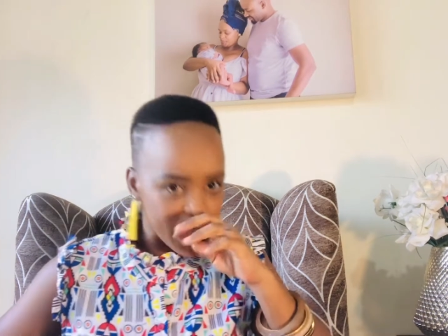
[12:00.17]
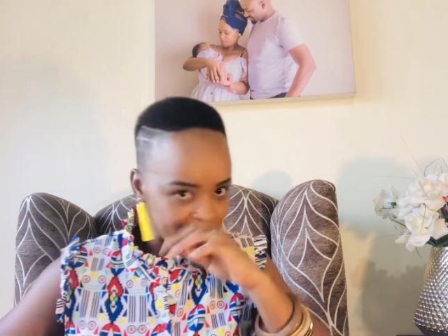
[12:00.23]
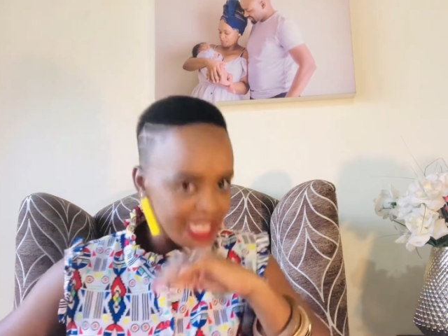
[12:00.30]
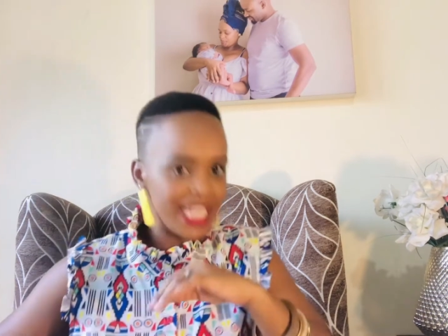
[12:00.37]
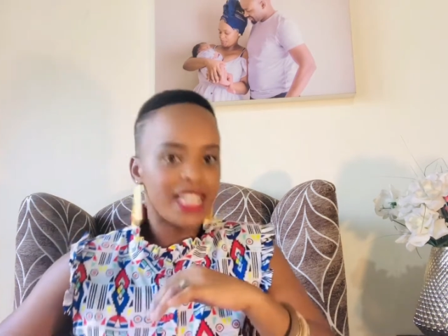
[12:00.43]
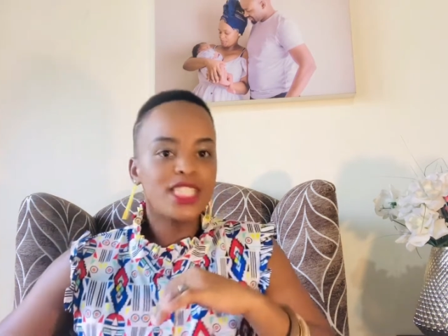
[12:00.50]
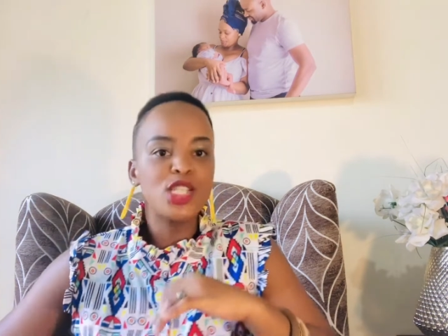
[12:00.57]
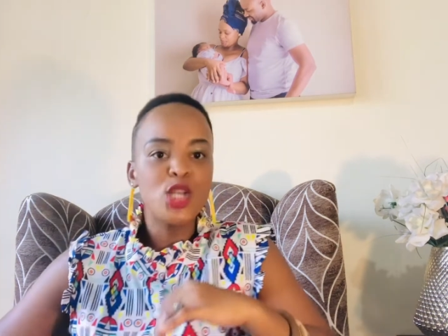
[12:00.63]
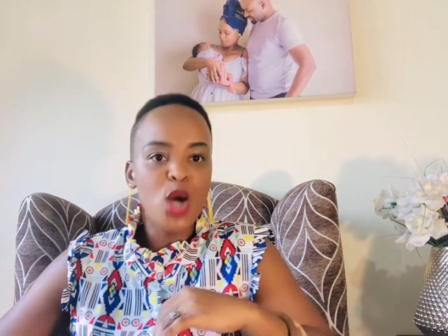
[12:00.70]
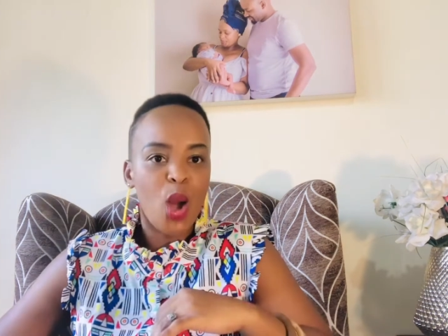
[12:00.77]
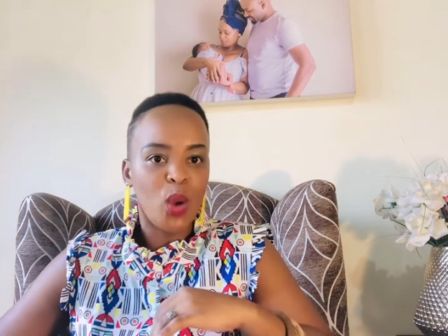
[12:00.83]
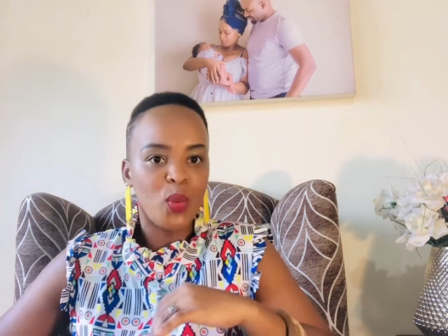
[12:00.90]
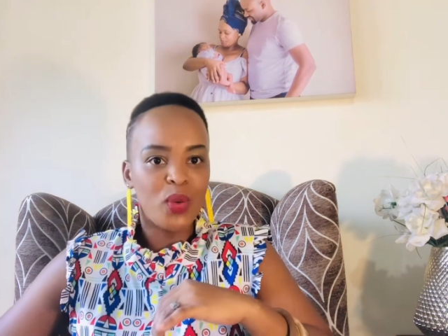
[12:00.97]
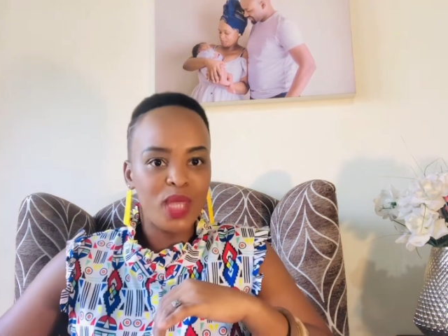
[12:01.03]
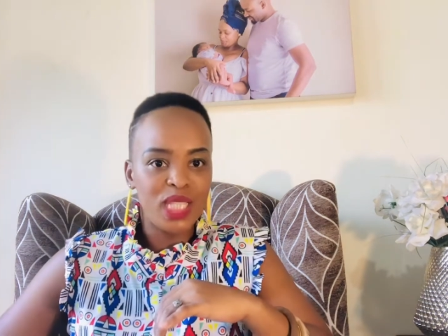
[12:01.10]
Real Talk
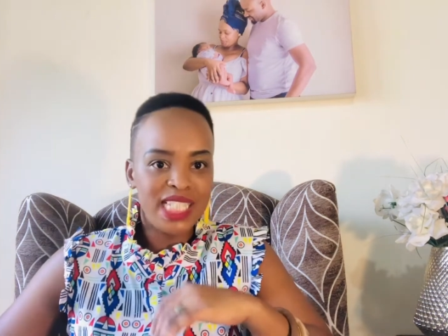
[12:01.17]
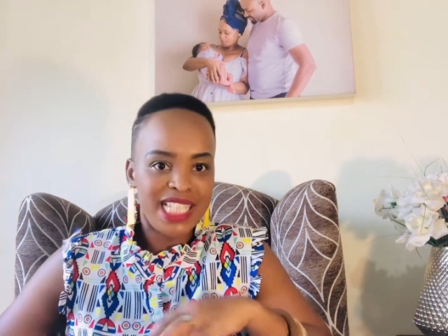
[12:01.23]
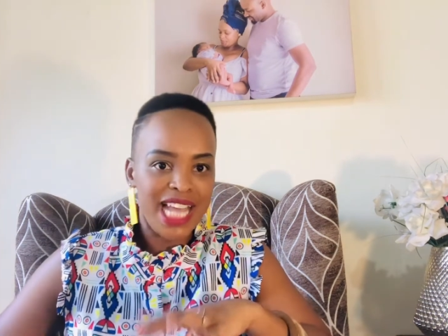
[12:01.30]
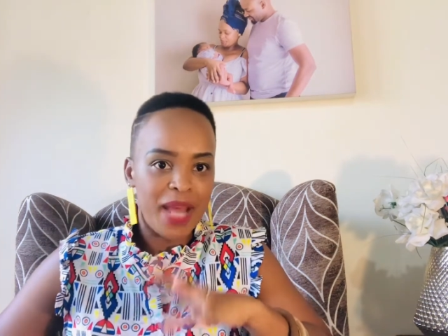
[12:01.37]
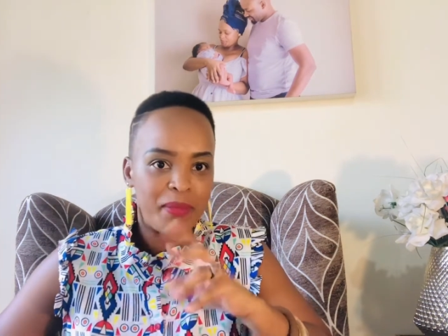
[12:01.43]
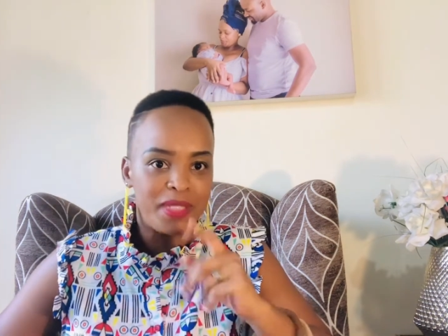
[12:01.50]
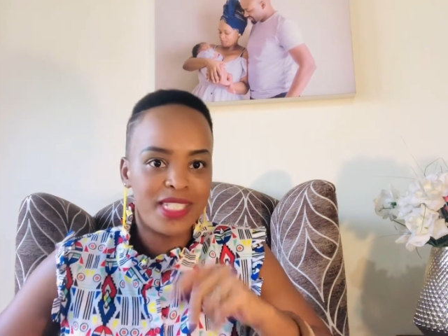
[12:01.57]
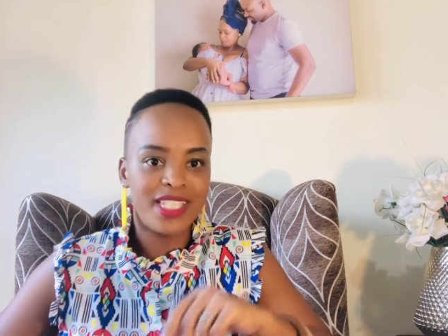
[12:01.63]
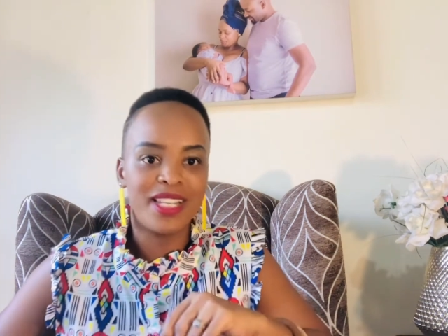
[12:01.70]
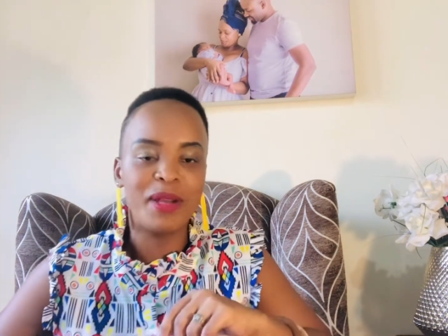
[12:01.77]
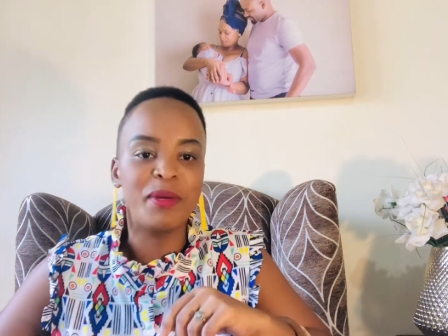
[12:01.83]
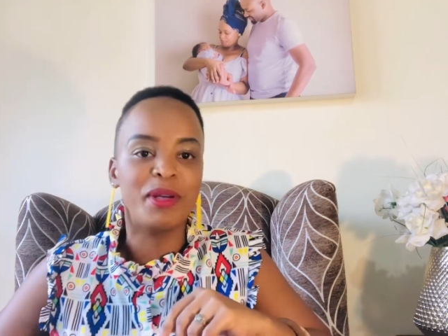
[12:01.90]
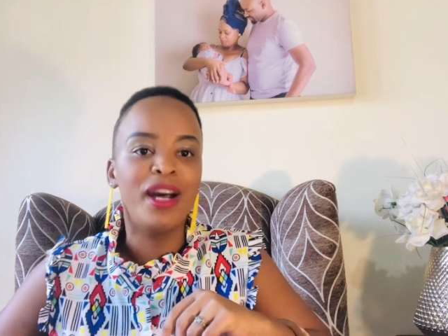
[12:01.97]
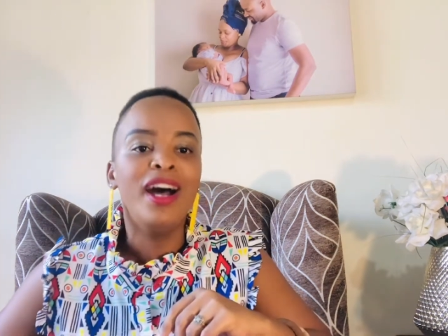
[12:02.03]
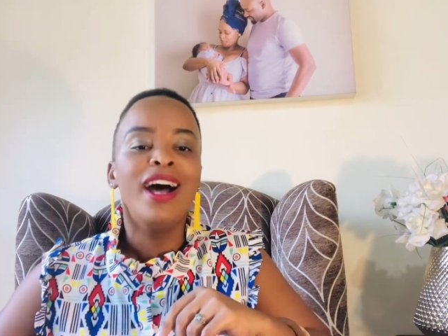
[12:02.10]
with
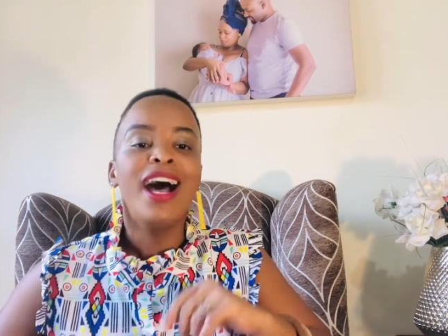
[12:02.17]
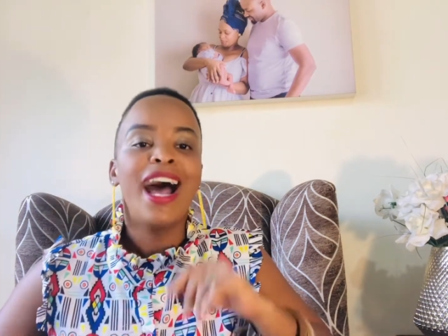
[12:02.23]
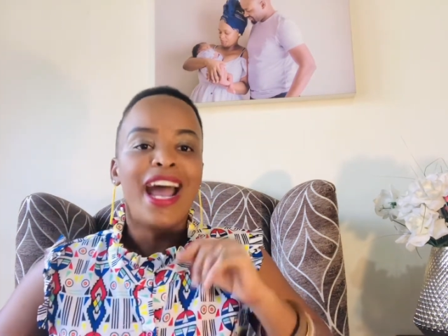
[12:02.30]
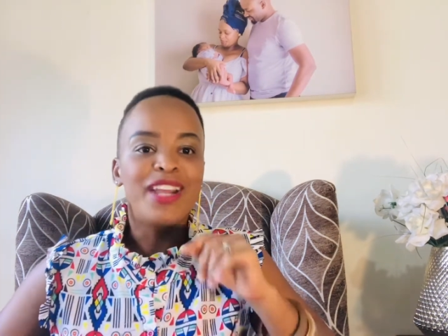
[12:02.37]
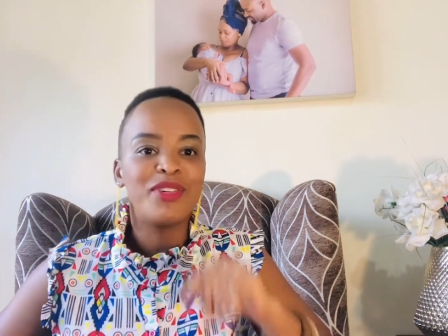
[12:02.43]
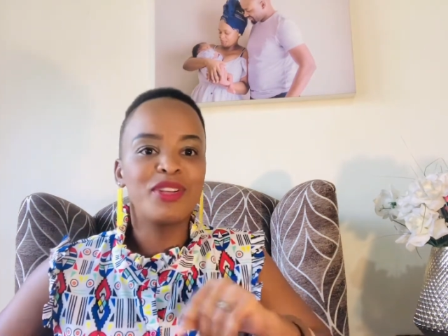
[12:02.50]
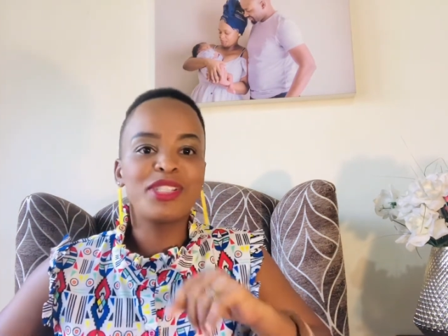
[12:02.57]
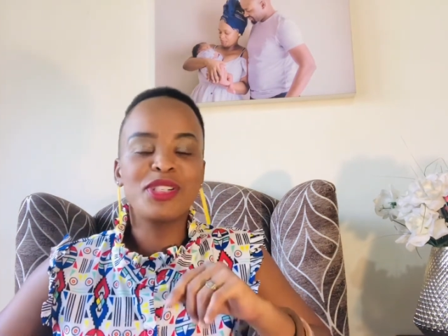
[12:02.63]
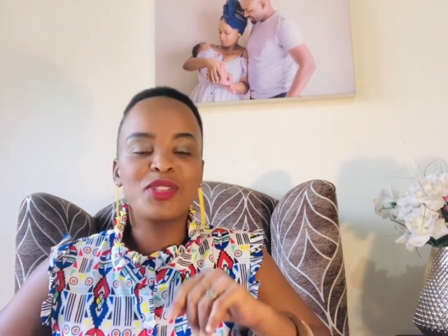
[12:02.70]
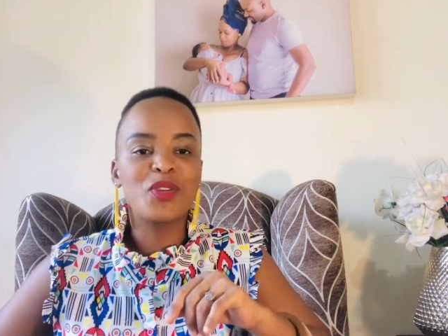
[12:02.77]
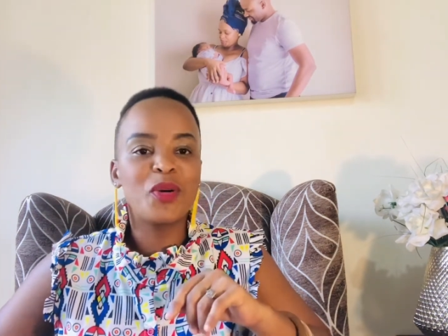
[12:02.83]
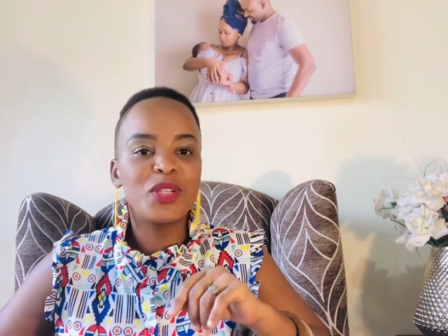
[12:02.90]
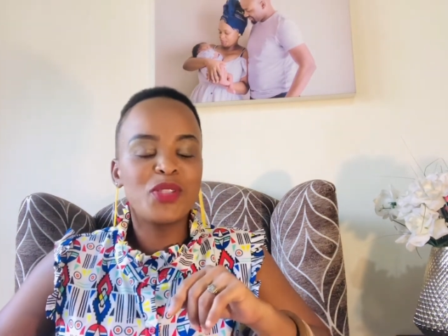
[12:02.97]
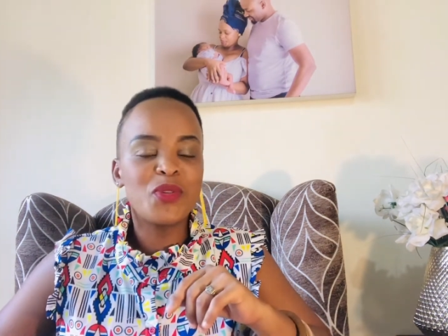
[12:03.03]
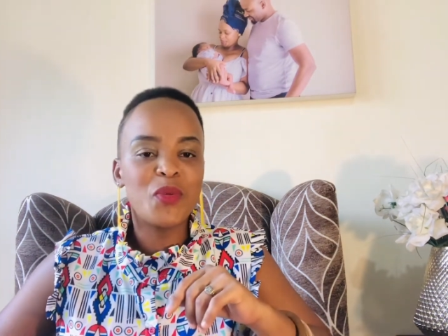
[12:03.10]
Ntabi. I know she's
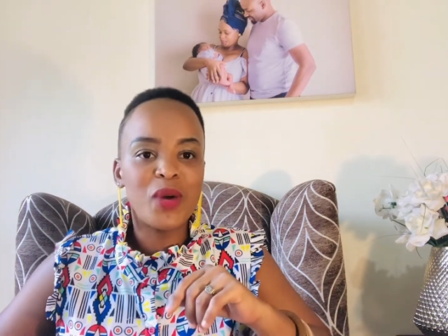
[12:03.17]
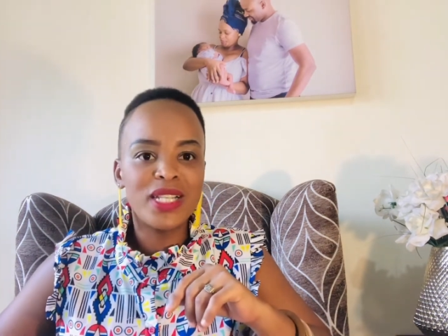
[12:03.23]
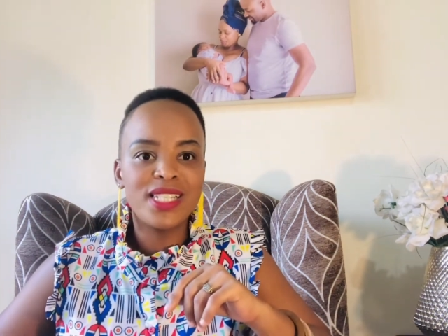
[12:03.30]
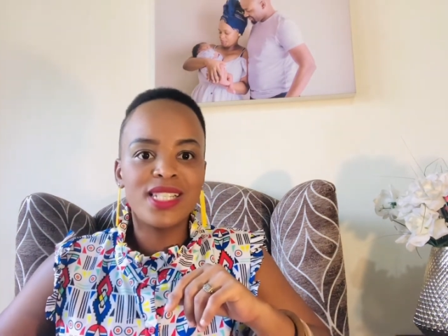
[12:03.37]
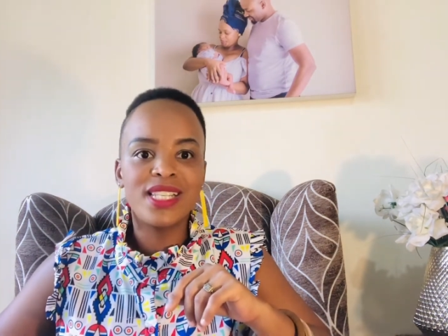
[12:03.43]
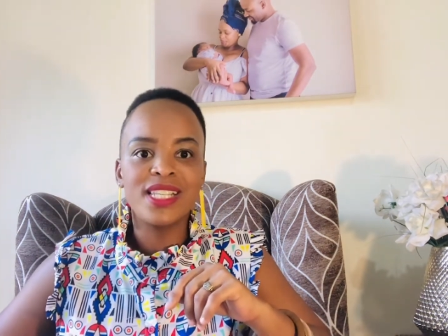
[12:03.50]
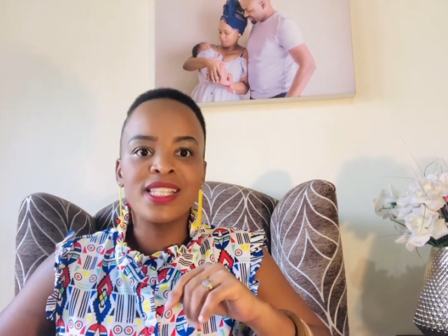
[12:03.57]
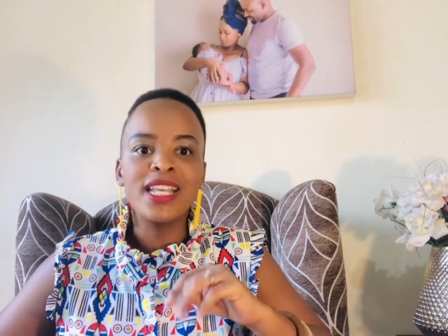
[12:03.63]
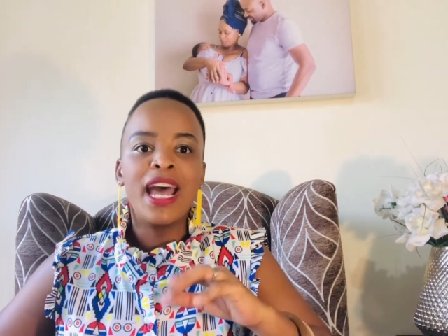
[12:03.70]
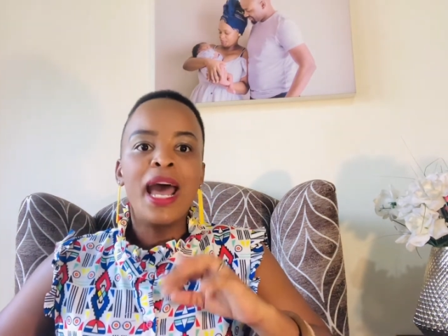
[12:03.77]
going to watch this.